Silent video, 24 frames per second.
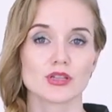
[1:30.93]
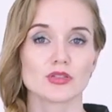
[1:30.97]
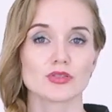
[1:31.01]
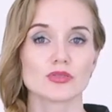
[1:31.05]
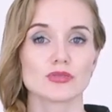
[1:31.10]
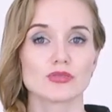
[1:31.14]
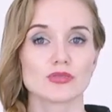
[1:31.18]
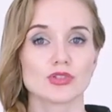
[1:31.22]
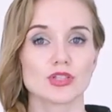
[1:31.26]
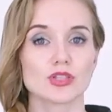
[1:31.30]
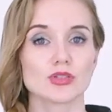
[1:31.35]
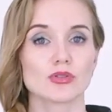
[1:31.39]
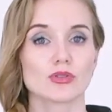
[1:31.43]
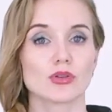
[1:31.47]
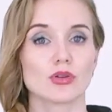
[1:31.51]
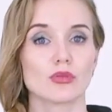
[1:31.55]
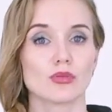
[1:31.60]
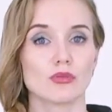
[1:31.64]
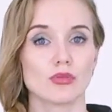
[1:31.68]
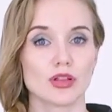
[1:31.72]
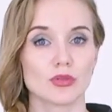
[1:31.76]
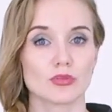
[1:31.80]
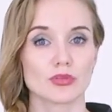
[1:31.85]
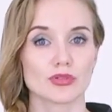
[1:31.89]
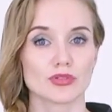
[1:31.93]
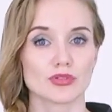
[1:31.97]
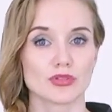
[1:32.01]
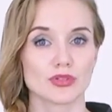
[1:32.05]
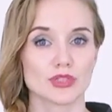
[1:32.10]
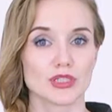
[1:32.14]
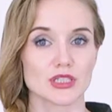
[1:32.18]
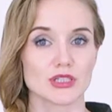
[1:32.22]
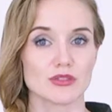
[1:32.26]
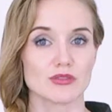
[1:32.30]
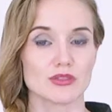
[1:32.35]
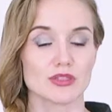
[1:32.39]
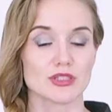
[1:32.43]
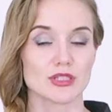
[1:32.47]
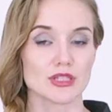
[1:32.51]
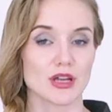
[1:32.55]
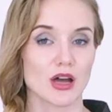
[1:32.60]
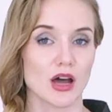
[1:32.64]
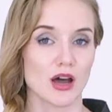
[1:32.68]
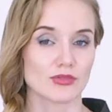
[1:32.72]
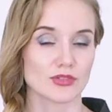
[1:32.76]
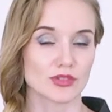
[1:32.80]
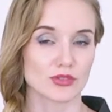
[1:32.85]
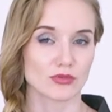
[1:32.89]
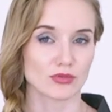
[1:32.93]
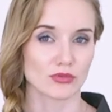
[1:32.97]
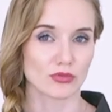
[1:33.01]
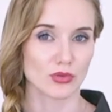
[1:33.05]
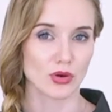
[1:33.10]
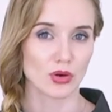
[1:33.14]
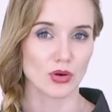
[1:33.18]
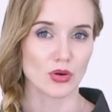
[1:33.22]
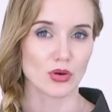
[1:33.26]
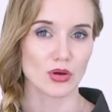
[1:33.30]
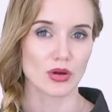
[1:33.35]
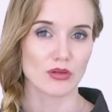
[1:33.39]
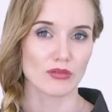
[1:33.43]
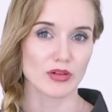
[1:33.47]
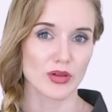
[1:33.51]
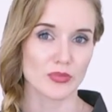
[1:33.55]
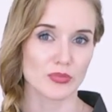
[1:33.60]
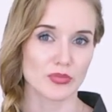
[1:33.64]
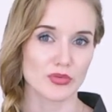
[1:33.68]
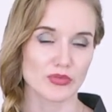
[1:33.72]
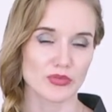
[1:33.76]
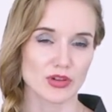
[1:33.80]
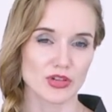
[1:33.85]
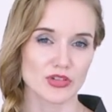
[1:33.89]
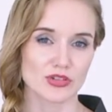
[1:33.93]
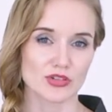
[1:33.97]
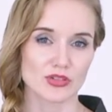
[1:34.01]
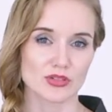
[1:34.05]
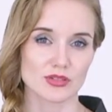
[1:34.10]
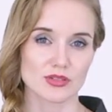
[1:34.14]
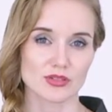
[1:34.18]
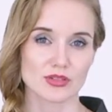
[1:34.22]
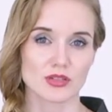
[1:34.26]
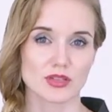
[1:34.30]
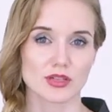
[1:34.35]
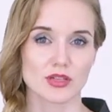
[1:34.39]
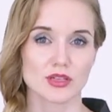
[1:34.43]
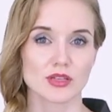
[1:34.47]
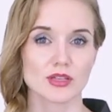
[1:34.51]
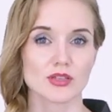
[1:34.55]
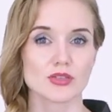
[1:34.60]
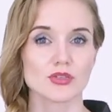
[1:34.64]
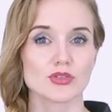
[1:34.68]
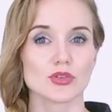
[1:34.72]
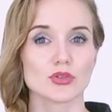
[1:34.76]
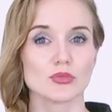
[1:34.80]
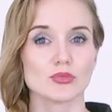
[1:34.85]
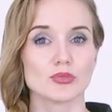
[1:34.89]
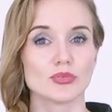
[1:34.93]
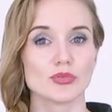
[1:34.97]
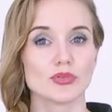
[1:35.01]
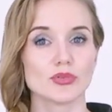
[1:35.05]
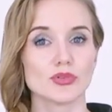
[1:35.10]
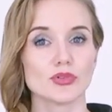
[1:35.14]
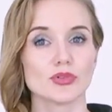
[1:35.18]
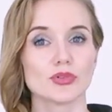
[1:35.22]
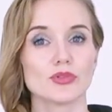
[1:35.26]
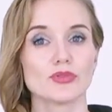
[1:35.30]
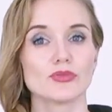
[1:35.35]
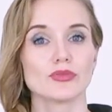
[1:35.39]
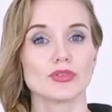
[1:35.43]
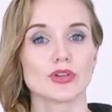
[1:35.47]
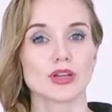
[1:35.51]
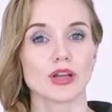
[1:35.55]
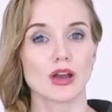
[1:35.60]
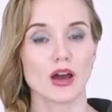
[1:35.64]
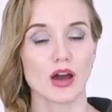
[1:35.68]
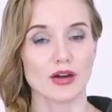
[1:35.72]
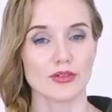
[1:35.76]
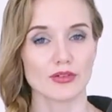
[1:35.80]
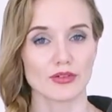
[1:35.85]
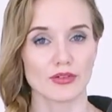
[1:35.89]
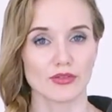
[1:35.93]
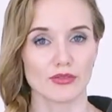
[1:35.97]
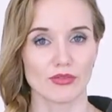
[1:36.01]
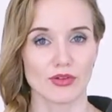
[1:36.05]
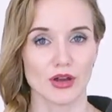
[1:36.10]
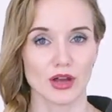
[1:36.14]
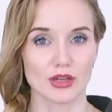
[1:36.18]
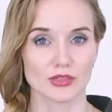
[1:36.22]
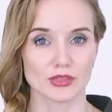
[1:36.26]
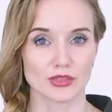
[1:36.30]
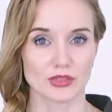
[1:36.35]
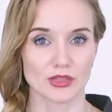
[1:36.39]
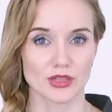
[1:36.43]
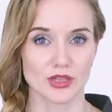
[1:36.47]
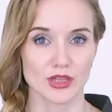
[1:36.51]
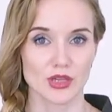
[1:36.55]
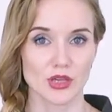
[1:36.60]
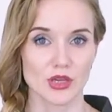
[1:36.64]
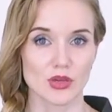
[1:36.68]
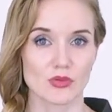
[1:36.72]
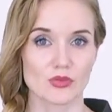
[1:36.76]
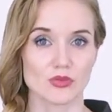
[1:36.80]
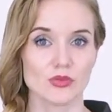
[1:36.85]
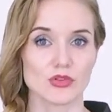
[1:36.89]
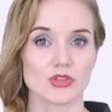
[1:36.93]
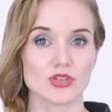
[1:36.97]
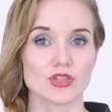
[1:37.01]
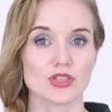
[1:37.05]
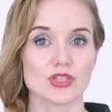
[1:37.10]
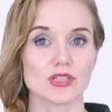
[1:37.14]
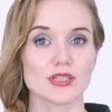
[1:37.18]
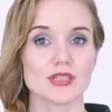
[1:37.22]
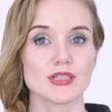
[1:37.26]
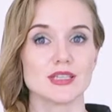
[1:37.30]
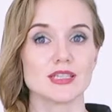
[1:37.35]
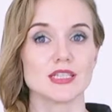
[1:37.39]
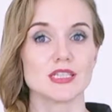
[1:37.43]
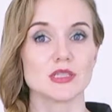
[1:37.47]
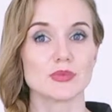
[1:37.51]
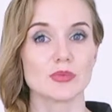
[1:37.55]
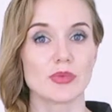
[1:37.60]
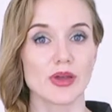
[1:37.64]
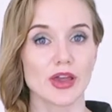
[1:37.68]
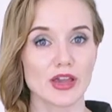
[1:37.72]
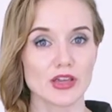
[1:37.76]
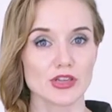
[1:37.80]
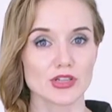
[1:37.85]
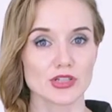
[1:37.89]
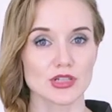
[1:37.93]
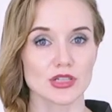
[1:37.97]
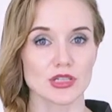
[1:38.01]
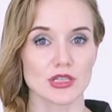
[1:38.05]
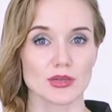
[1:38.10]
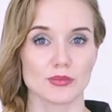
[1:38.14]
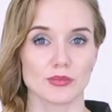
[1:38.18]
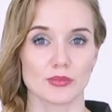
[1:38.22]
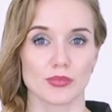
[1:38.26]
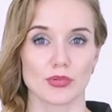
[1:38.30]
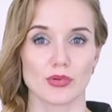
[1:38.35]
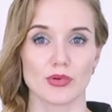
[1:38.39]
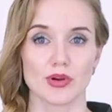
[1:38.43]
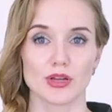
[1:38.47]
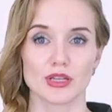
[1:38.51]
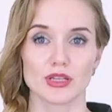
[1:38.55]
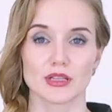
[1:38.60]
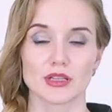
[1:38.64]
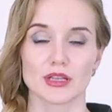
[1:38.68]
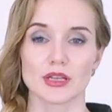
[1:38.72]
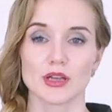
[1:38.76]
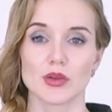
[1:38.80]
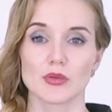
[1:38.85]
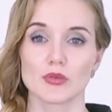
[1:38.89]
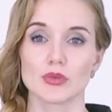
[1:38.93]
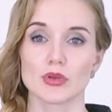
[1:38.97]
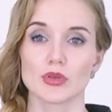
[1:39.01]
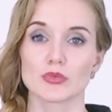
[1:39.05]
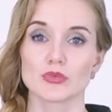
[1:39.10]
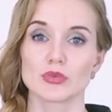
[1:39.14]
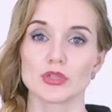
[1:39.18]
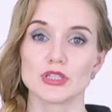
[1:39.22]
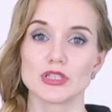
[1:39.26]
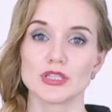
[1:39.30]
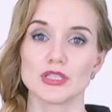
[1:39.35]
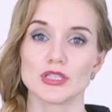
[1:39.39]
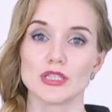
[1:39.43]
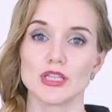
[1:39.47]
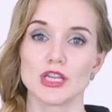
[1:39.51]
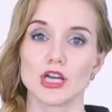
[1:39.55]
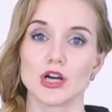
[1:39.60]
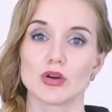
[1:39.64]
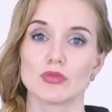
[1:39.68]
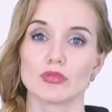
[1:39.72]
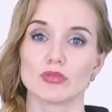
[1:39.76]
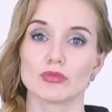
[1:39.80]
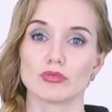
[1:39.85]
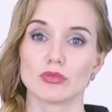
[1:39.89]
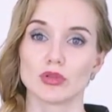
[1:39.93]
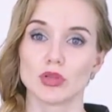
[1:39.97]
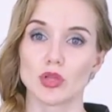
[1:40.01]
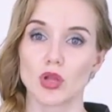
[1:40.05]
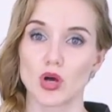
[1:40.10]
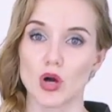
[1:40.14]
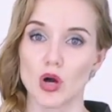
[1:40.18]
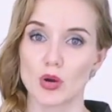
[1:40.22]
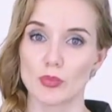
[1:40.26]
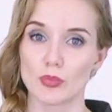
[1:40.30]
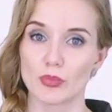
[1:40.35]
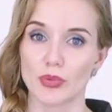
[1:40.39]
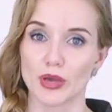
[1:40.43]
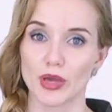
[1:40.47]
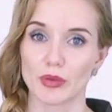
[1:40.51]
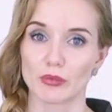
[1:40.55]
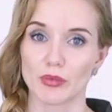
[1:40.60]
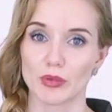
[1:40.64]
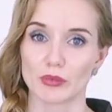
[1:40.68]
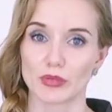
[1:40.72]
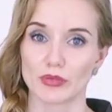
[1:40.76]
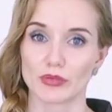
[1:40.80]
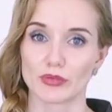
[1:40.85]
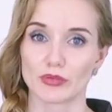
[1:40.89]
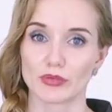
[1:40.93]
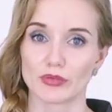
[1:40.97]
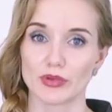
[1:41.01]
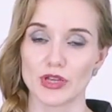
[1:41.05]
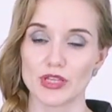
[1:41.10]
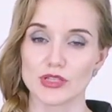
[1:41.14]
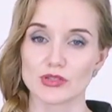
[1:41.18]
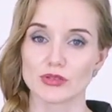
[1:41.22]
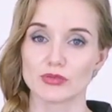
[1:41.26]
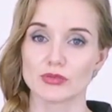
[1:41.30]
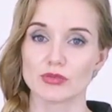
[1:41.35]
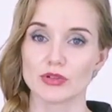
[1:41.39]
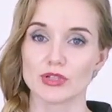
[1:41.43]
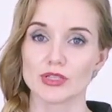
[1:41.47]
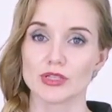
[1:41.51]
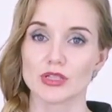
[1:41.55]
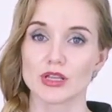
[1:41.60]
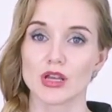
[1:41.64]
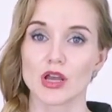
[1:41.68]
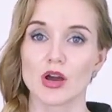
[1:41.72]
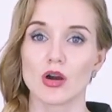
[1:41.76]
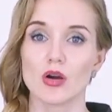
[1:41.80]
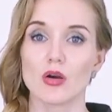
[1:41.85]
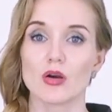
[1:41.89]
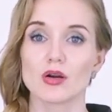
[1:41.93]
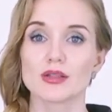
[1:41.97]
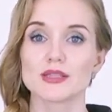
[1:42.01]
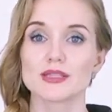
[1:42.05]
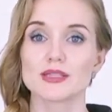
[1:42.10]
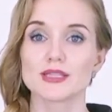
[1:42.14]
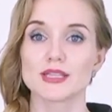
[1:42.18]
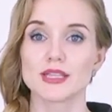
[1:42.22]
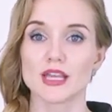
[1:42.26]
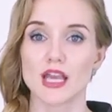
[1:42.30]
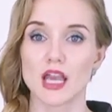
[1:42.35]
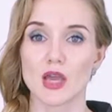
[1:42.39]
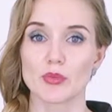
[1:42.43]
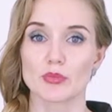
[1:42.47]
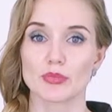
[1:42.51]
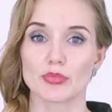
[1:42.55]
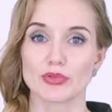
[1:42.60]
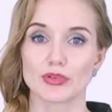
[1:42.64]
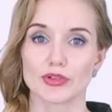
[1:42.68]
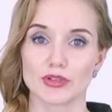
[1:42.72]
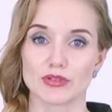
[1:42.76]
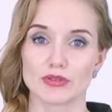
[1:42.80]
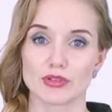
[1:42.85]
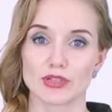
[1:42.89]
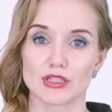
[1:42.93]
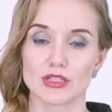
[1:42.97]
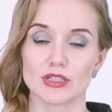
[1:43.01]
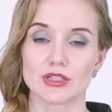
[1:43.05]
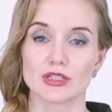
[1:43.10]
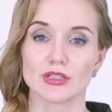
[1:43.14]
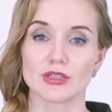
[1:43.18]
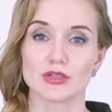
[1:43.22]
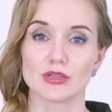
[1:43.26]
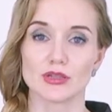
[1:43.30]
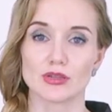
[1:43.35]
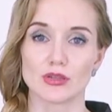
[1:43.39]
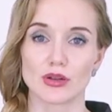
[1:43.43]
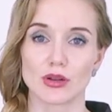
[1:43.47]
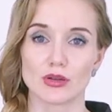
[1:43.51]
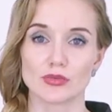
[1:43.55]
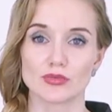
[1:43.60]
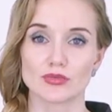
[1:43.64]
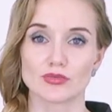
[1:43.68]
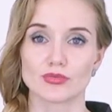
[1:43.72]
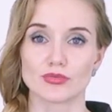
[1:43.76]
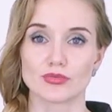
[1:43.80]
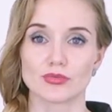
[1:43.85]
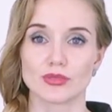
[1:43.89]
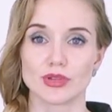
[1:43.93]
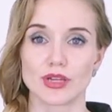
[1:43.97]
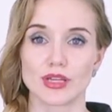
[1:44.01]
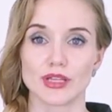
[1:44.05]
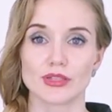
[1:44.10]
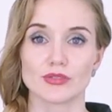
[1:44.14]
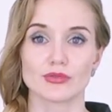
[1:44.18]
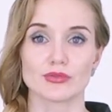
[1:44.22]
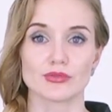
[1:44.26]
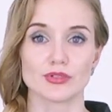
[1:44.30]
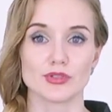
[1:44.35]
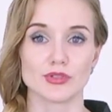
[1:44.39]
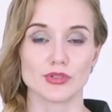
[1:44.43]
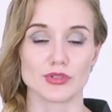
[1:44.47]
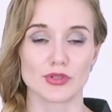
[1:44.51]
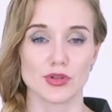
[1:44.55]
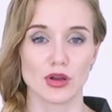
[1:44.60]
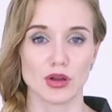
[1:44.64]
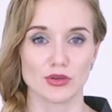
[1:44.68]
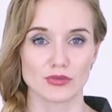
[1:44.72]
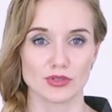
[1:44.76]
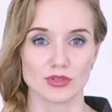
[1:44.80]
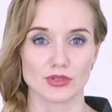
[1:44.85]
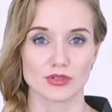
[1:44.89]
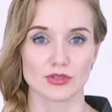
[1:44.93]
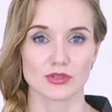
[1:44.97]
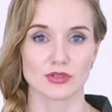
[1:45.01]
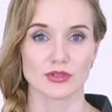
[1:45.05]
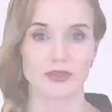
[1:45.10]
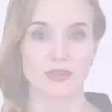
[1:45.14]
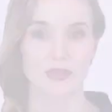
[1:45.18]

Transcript: to restore well productivity after workover operations, to improve recovery factor, which is especially important when we deal with low permeable reservoirs or tap previously not drained reserves.